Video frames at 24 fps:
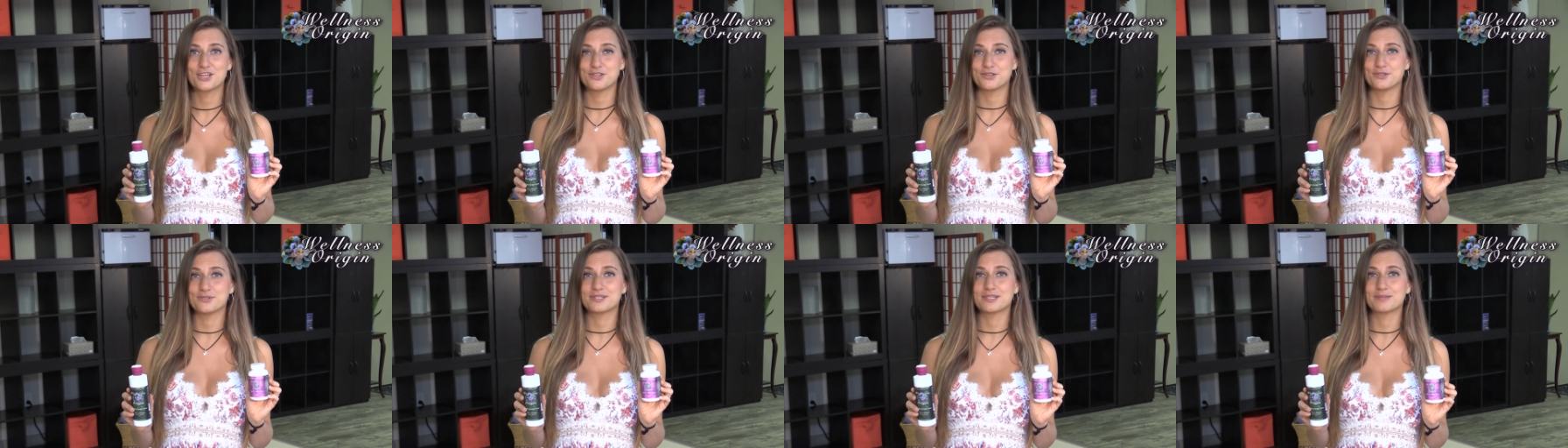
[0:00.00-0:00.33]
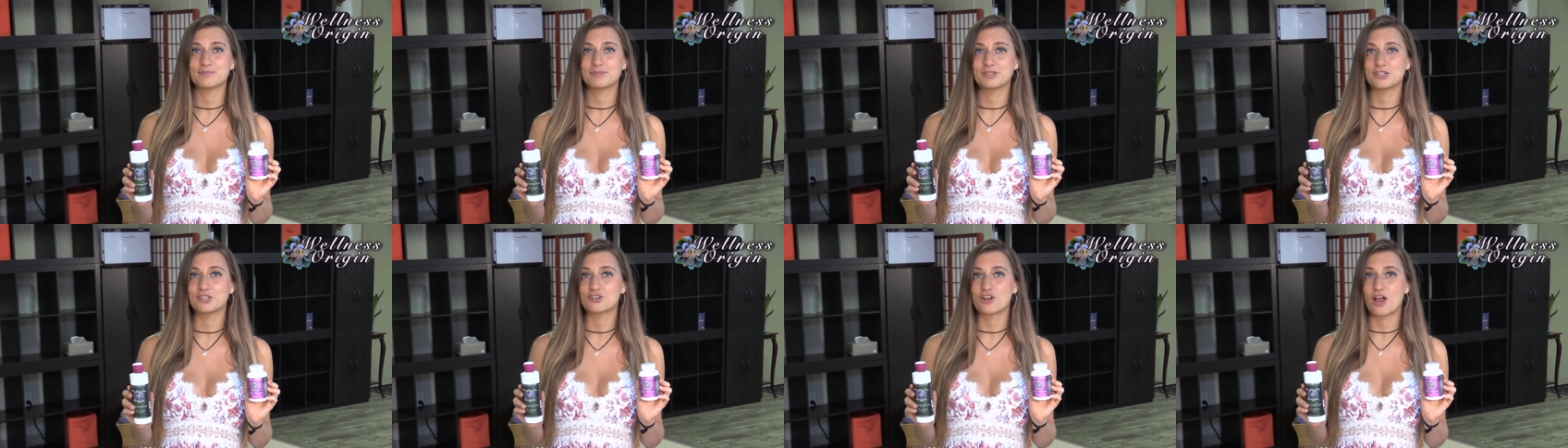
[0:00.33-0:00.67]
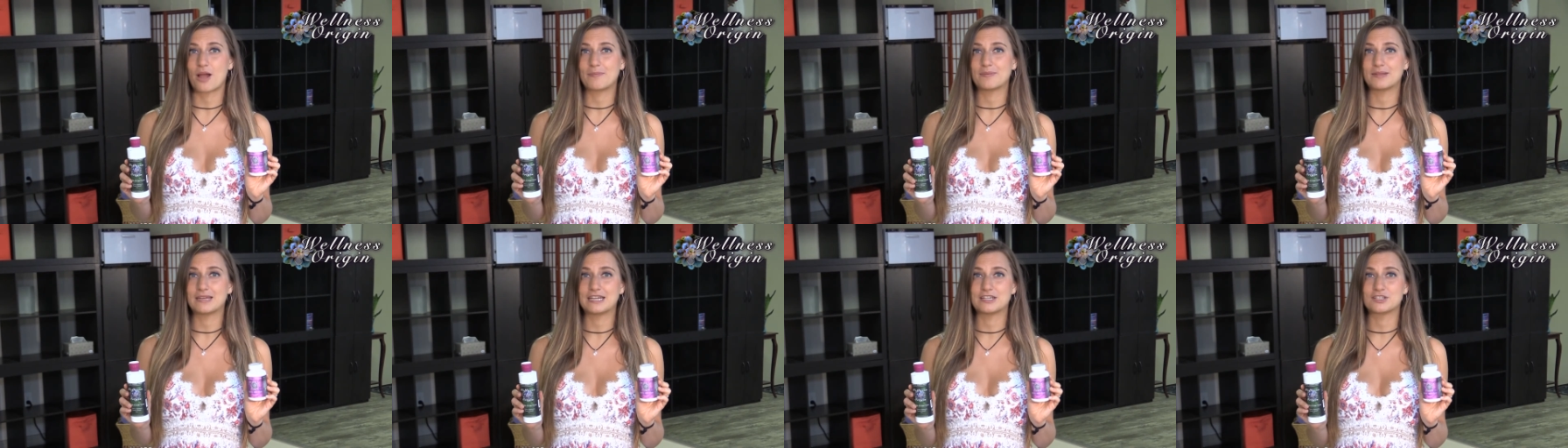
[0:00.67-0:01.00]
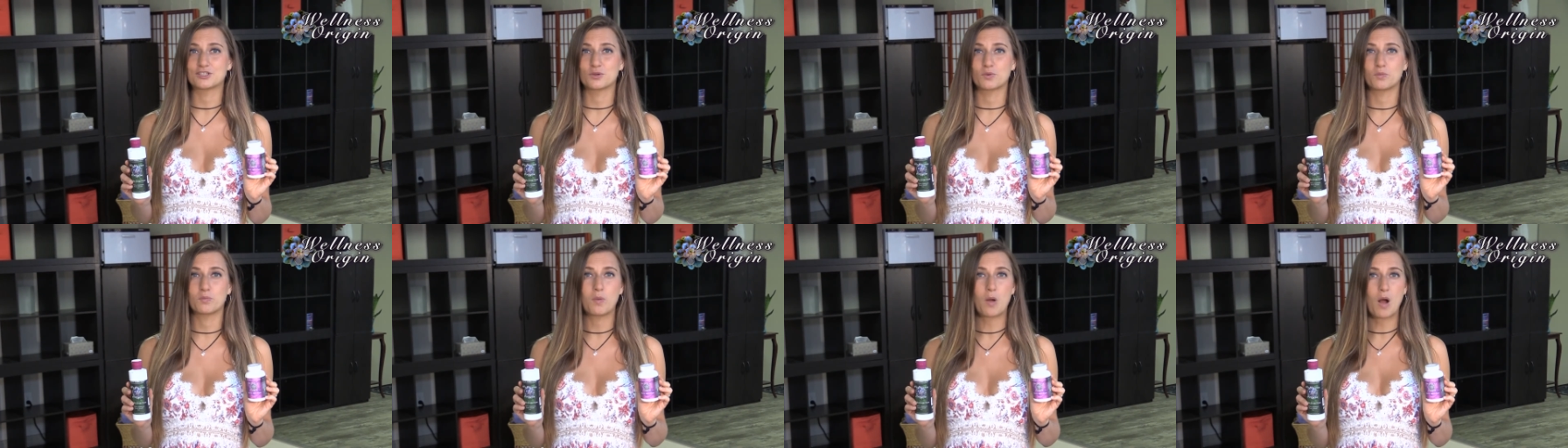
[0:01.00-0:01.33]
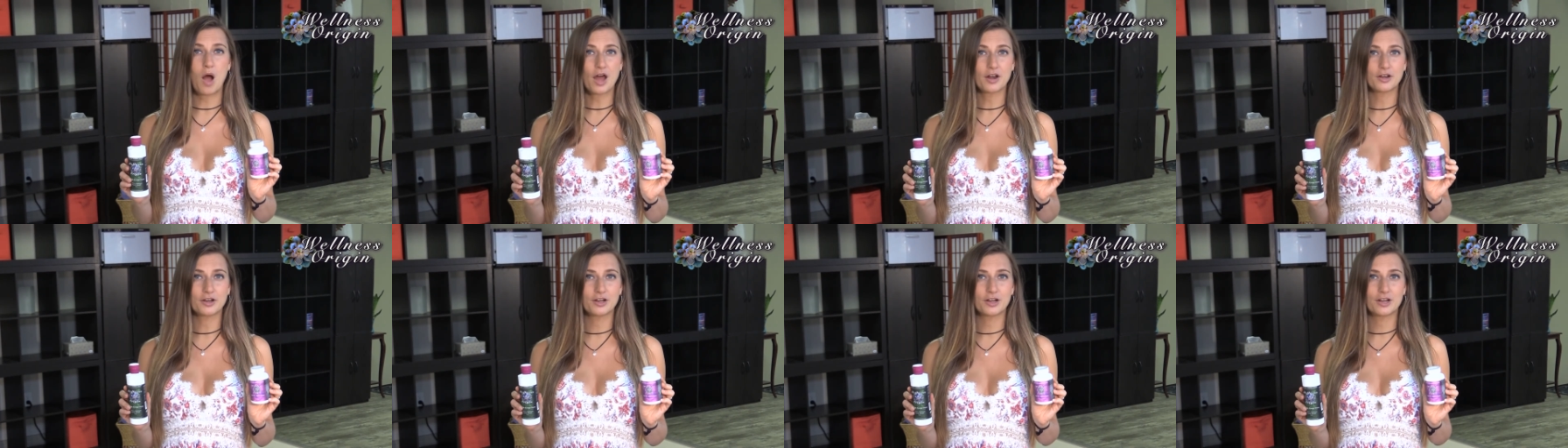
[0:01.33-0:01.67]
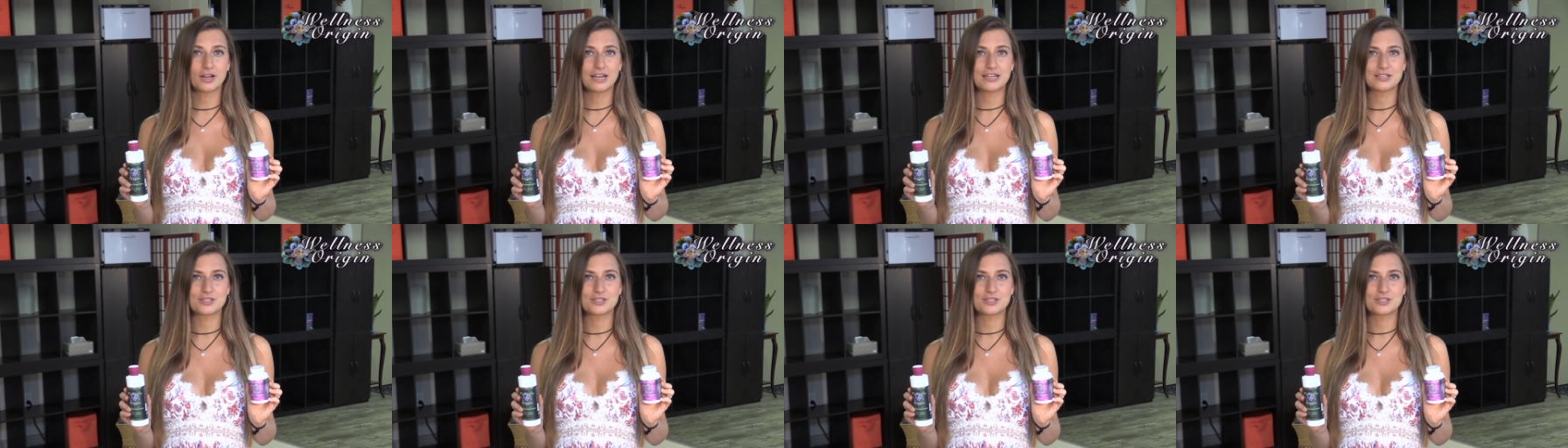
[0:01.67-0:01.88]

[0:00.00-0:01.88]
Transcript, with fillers: You simply drop it into water.